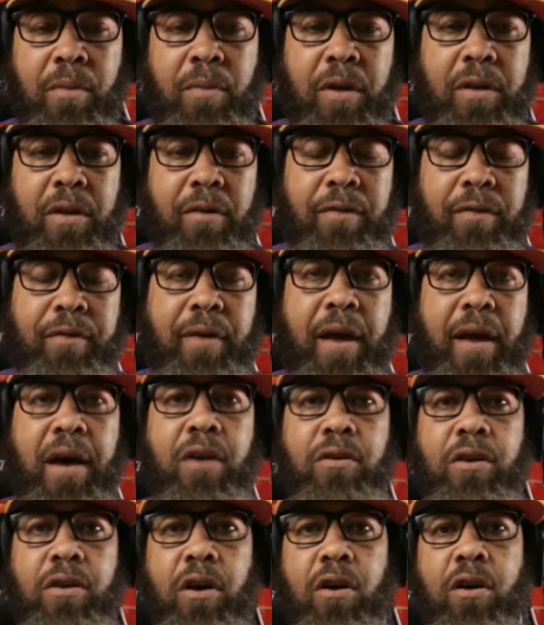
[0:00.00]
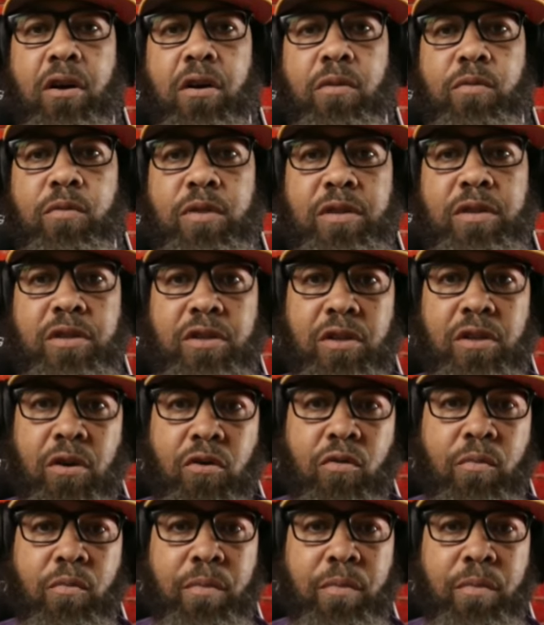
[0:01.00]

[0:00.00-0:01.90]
But the foul call was so